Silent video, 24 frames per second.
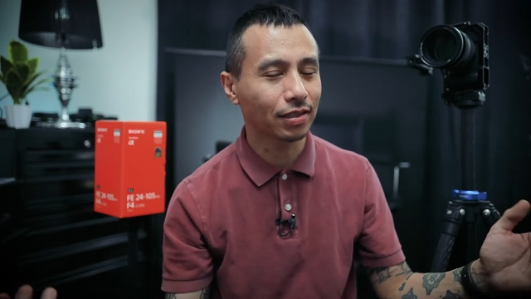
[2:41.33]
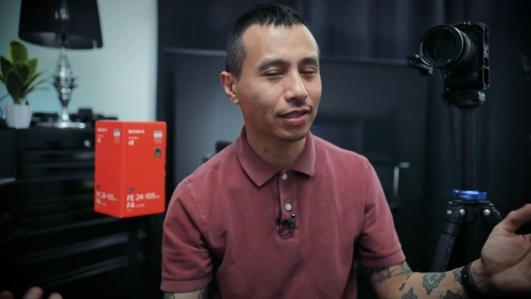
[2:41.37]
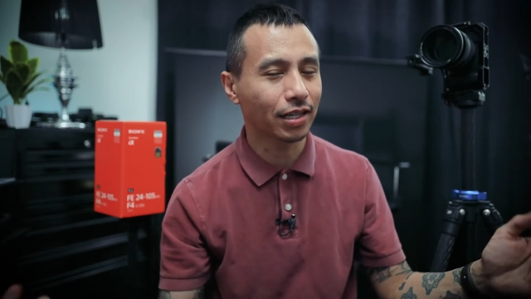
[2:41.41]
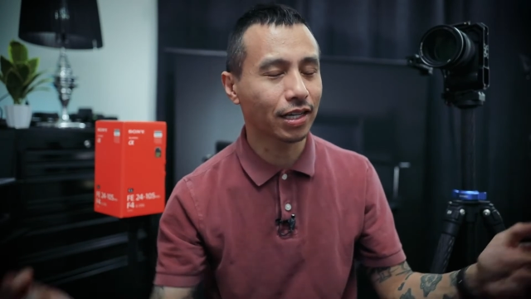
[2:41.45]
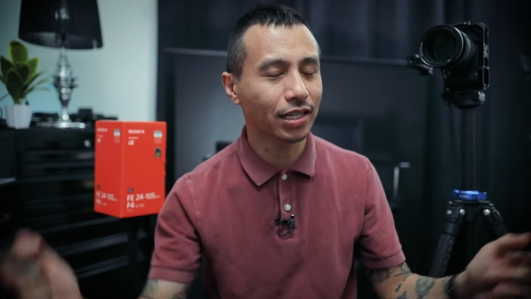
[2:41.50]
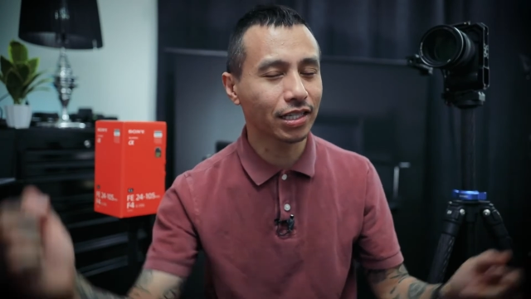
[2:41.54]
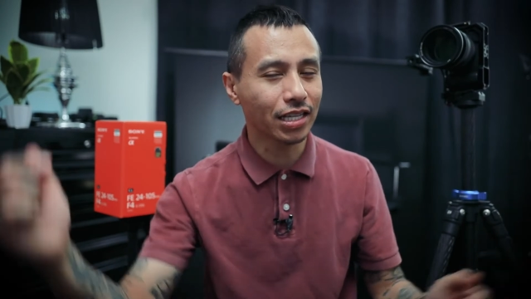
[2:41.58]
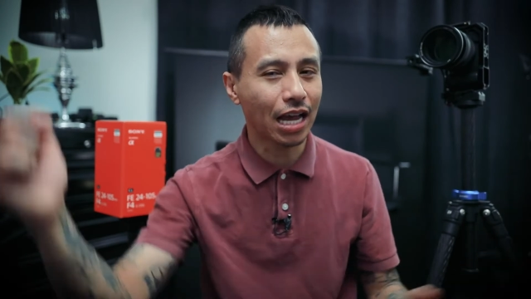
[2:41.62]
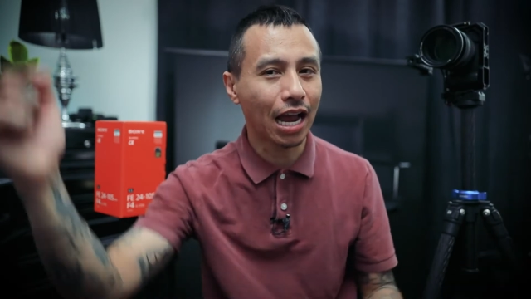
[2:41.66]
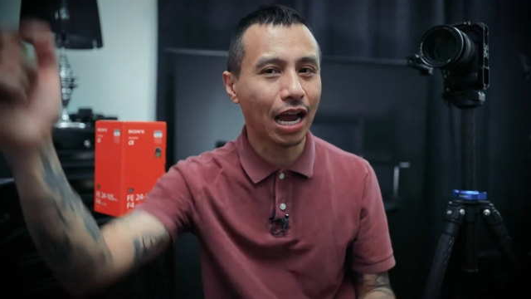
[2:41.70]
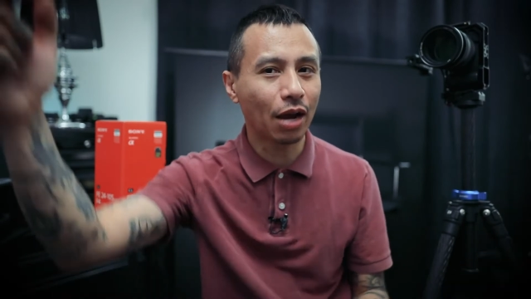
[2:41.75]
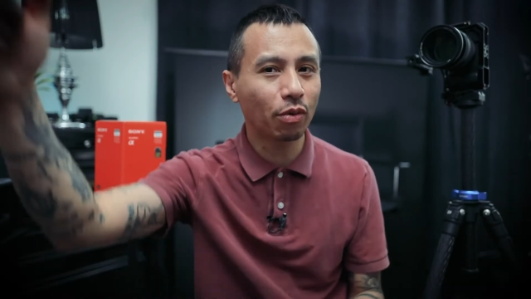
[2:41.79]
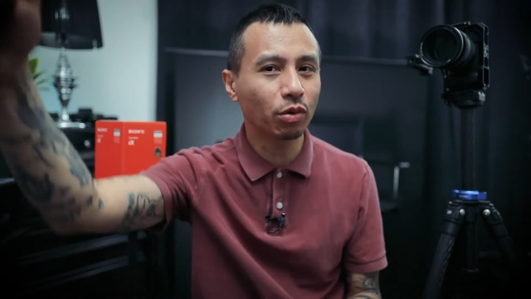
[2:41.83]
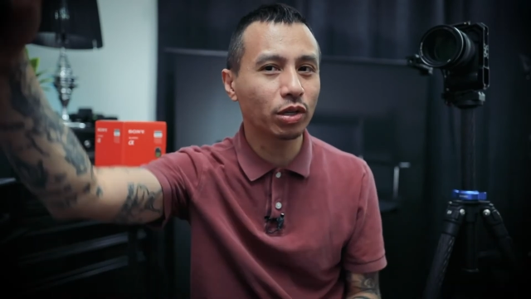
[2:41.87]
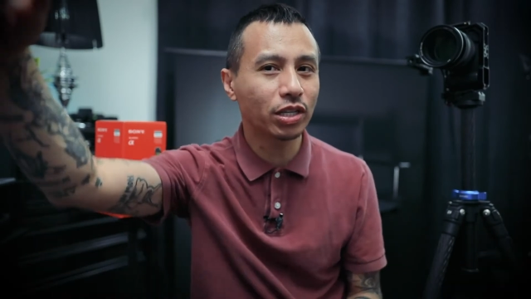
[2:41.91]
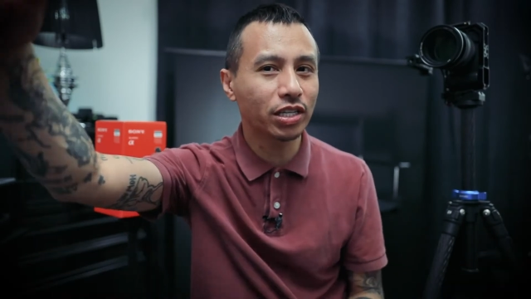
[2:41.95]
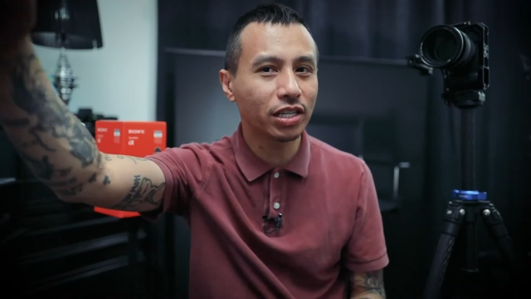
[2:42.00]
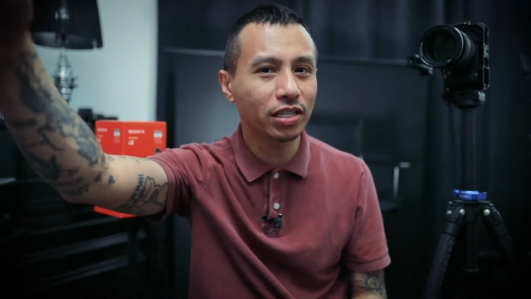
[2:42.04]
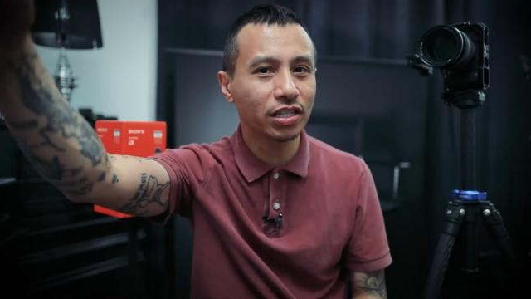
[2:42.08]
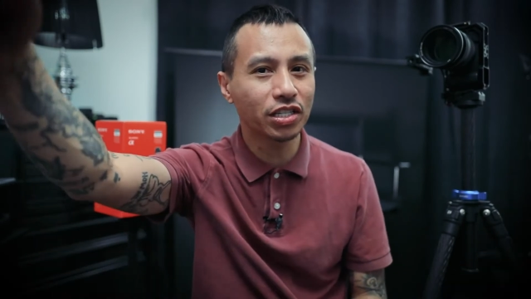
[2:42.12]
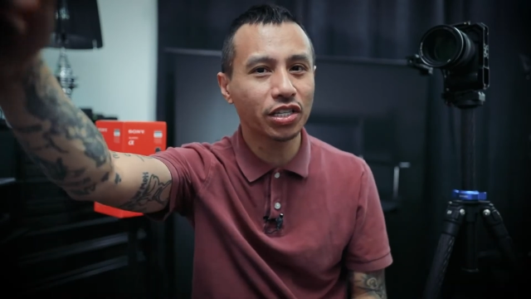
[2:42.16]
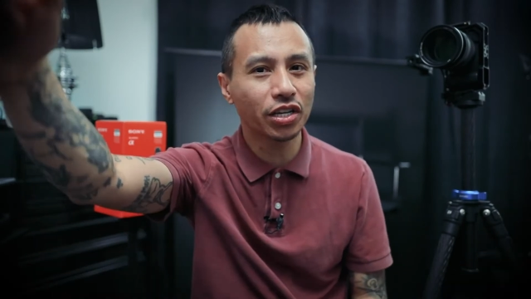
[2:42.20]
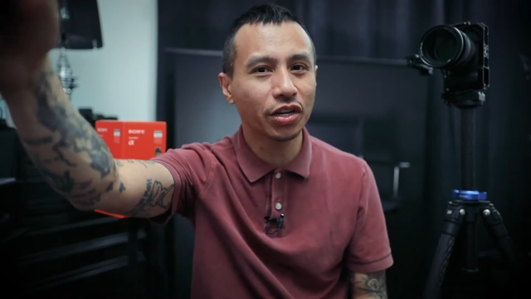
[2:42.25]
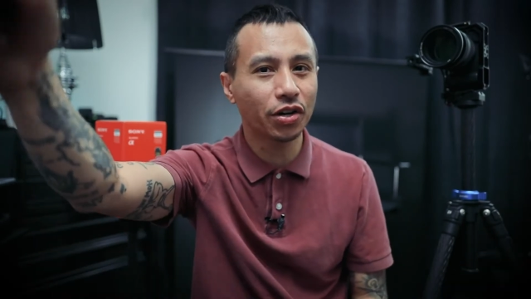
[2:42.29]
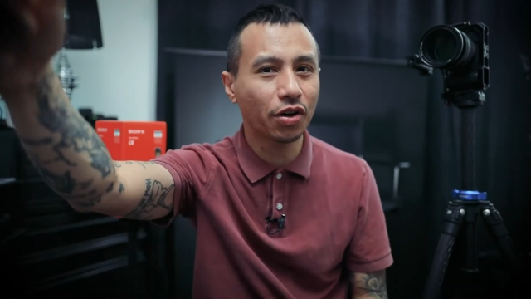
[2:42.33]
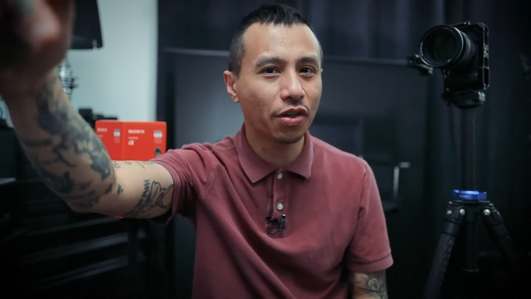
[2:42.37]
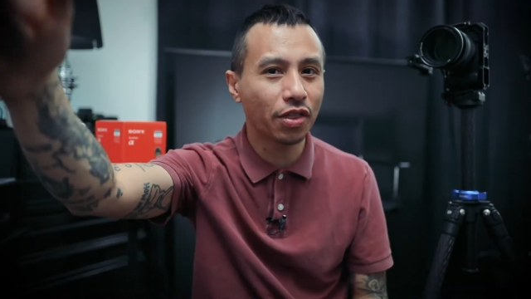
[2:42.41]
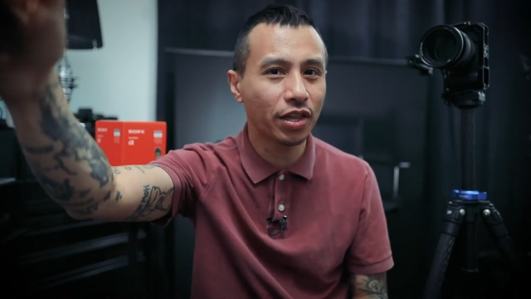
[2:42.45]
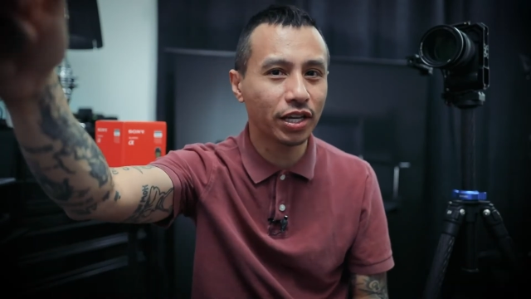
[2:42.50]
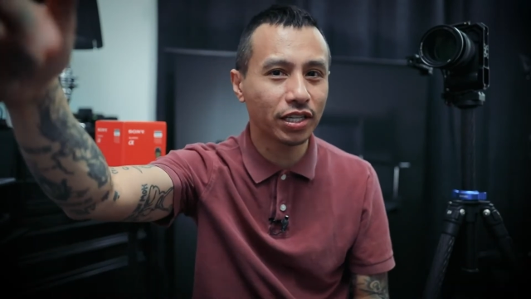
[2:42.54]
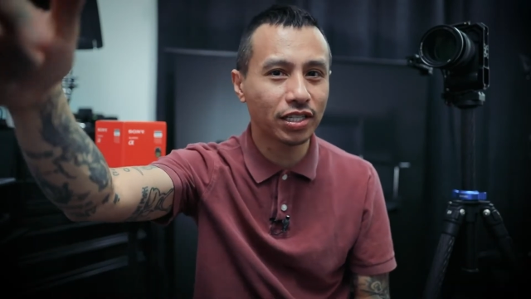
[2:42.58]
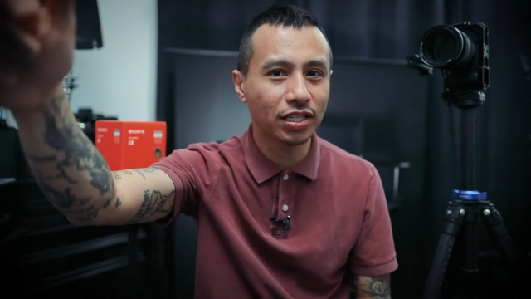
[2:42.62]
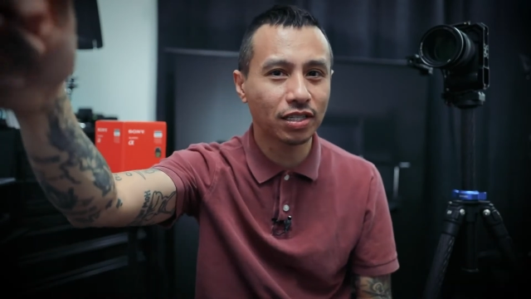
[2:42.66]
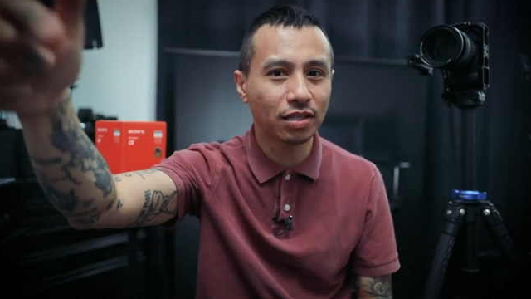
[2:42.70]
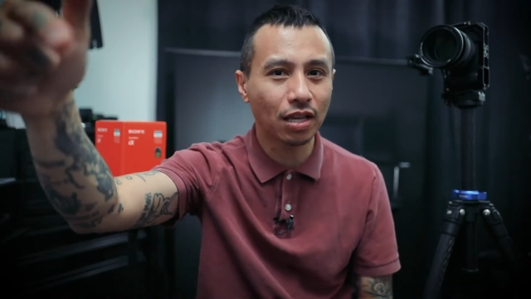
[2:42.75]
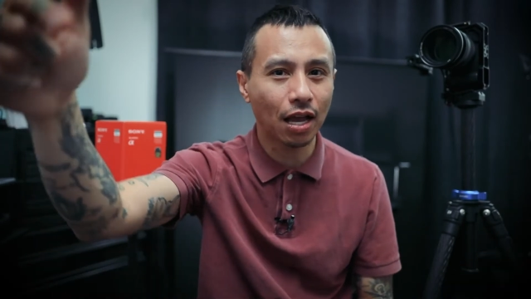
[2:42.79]
Because I would consider
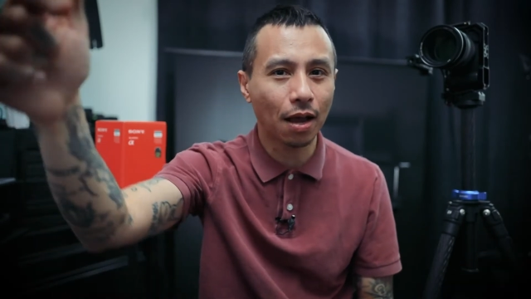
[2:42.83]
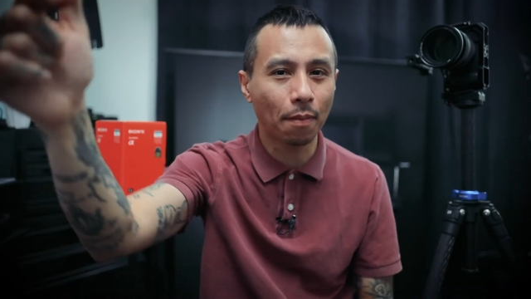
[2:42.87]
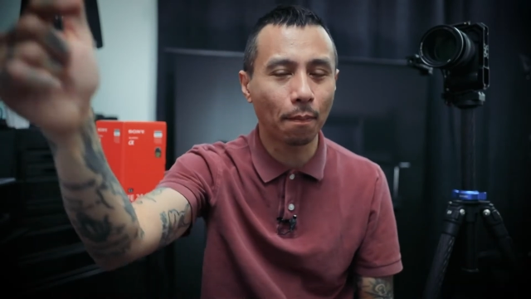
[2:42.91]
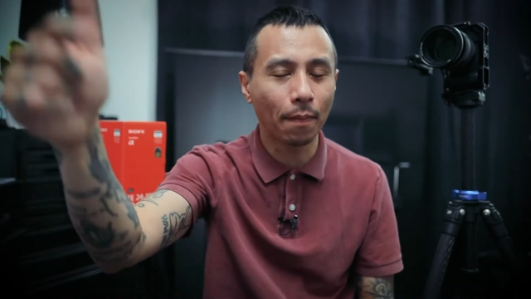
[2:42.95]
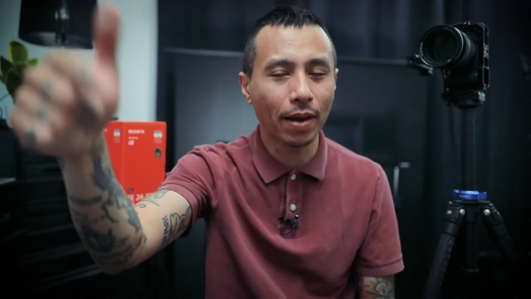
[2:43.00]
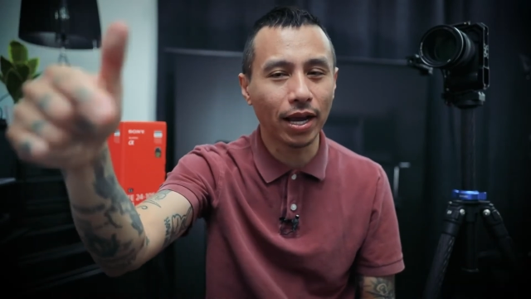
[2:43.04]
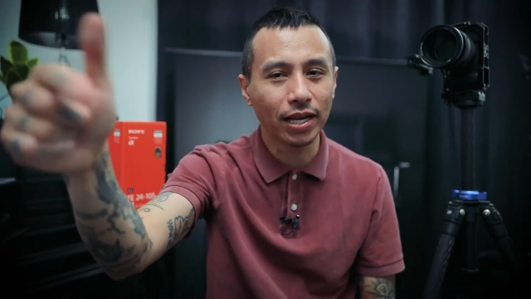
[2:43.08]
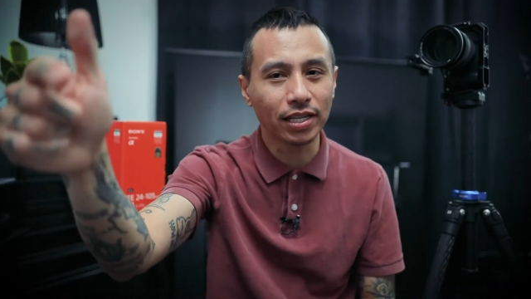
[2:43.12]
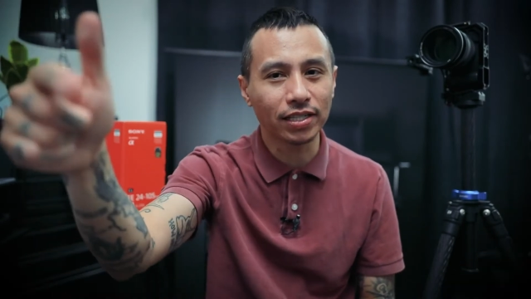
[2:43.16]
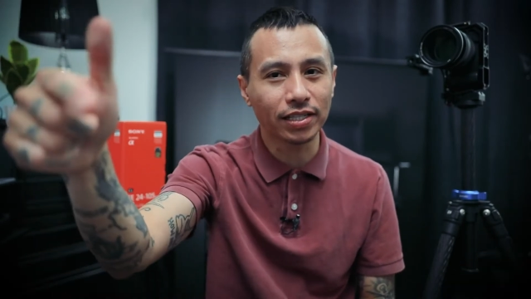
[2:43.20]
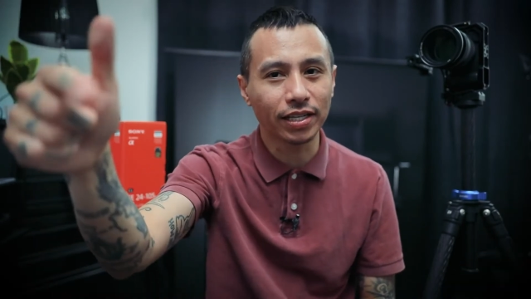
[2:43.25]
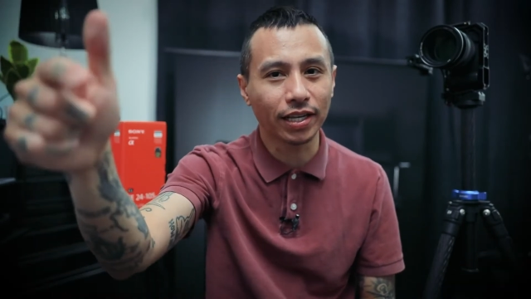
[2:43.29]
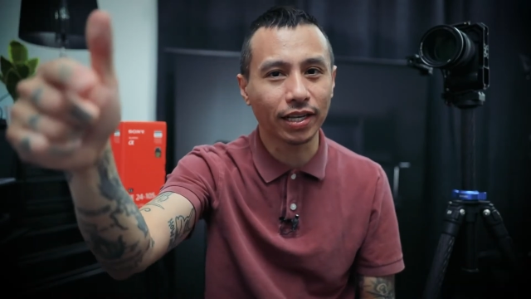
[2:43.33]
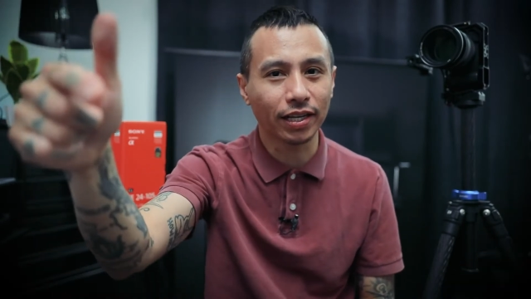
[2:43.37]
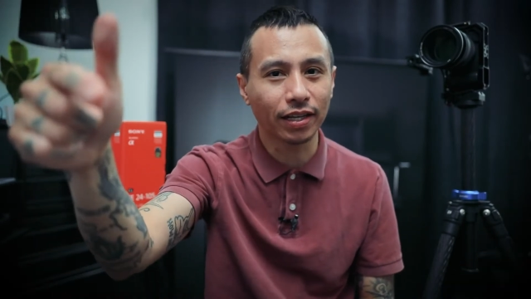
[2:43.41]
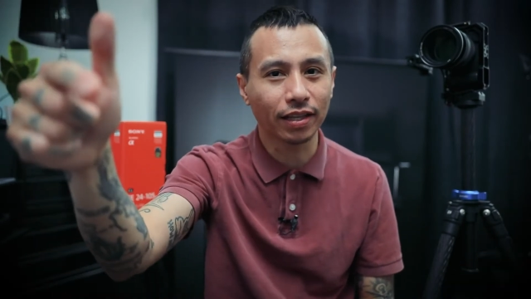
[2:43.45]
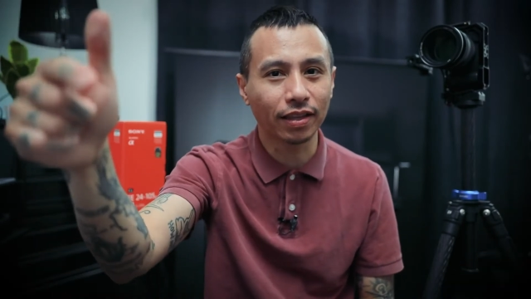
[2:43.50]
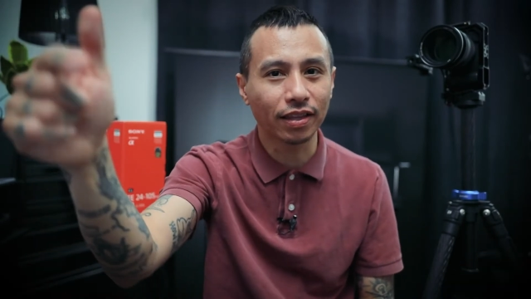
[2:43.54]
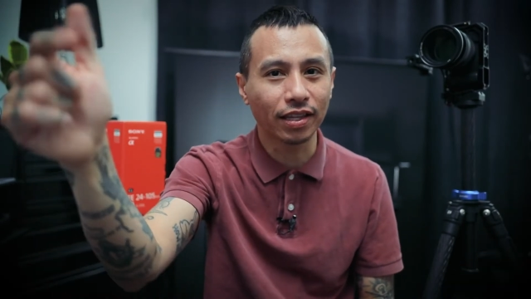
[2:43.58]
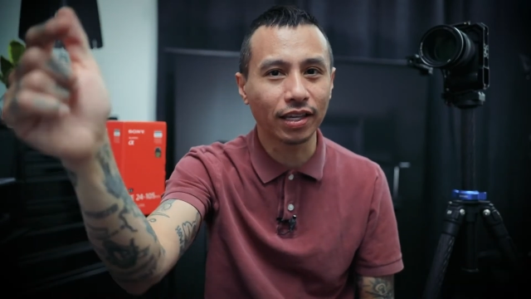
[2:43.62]
this amazing,